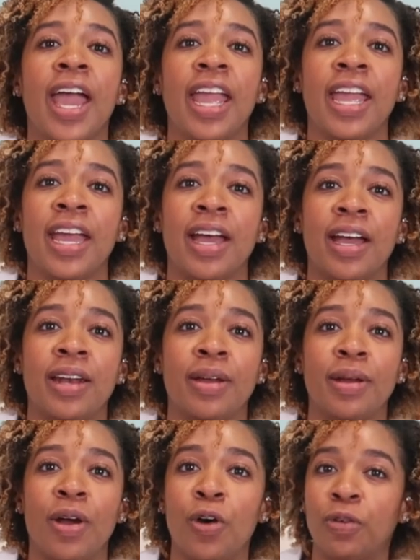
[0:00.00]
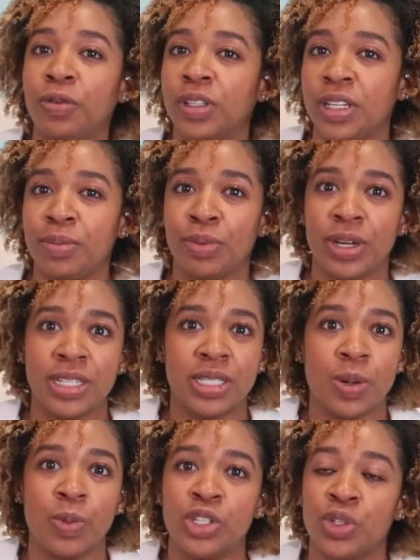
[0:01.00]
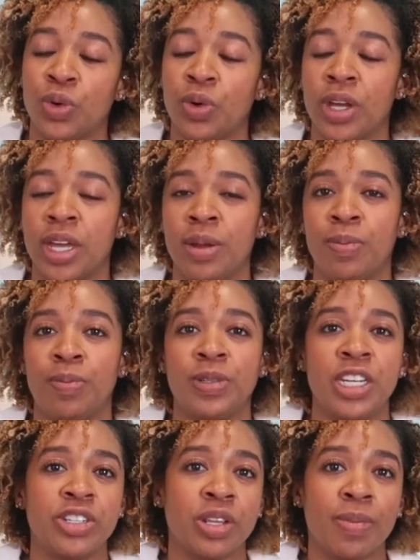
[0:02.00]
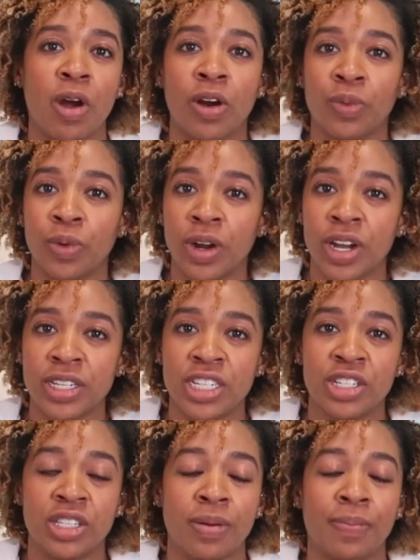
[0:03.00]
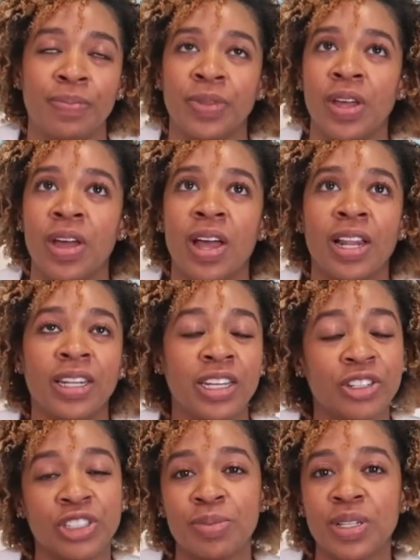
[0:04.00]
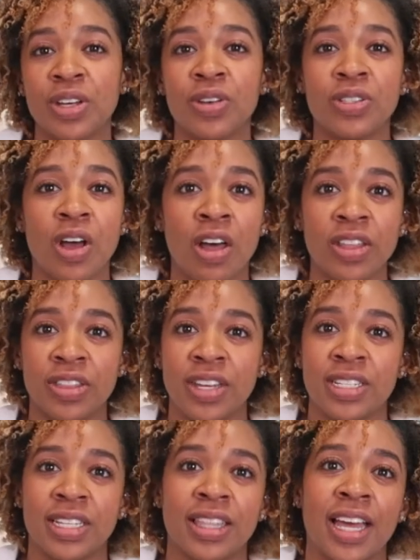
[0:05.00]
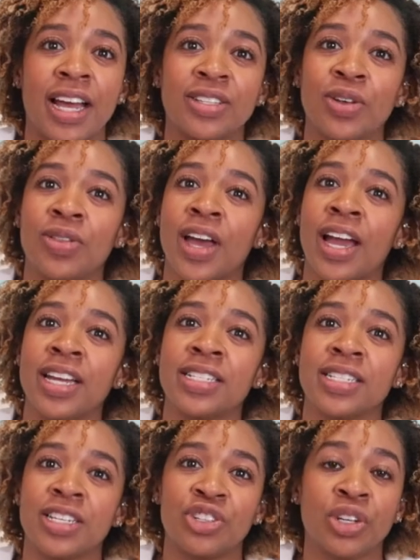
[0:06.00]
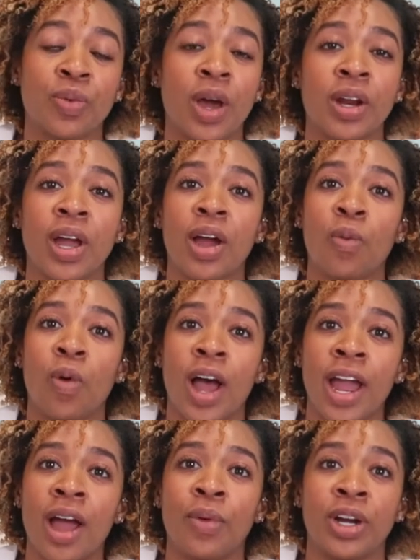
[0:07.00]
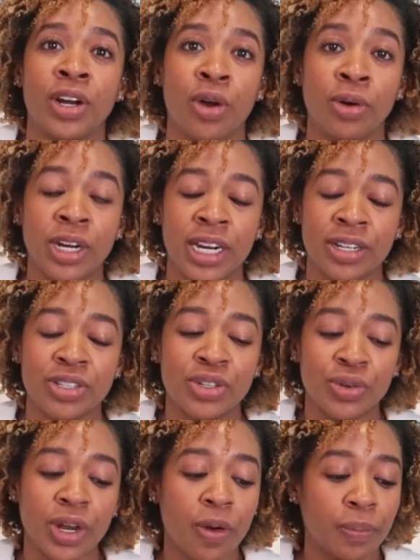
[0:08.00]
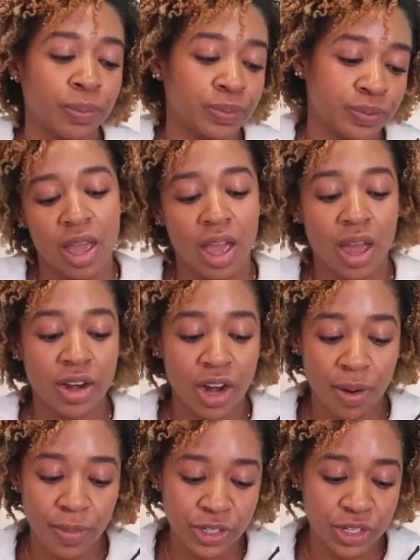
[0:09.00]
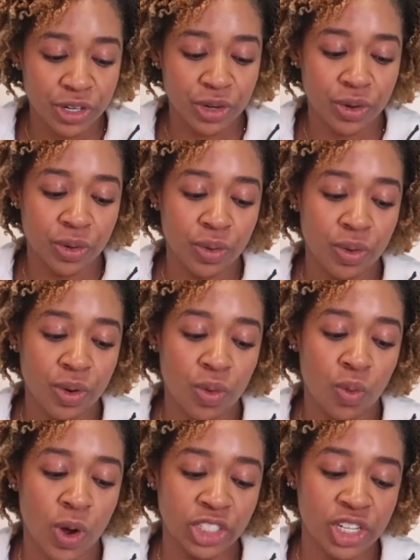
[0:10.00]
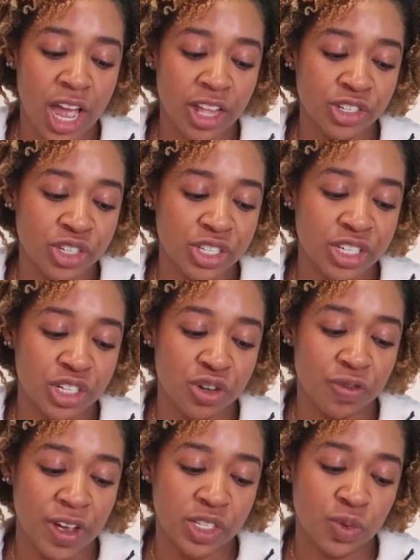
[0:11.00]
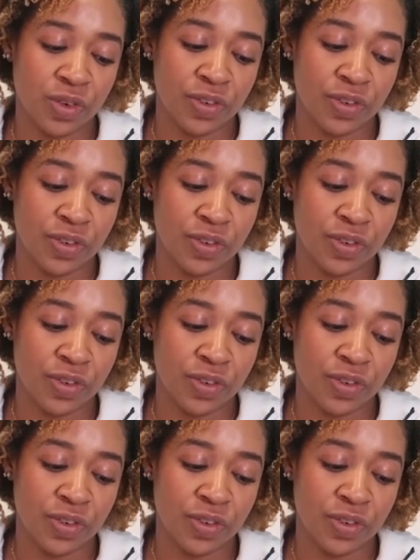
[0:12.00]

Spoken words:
and hopefully bring someone joy, teach them hard work, teach them leadership skills, all the things like that. So that is essentially why I wanted to own a dance studio. Number 2, what challenges did you face when